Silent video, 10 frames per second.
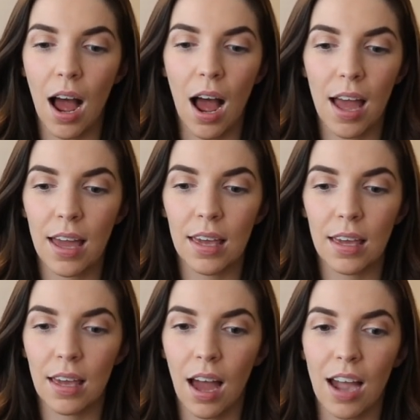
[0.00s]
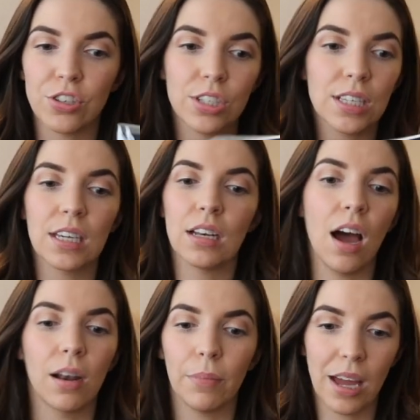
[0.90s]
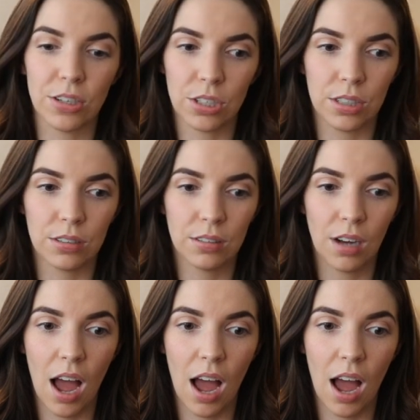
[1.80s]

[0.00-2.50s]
I just cannot imagine.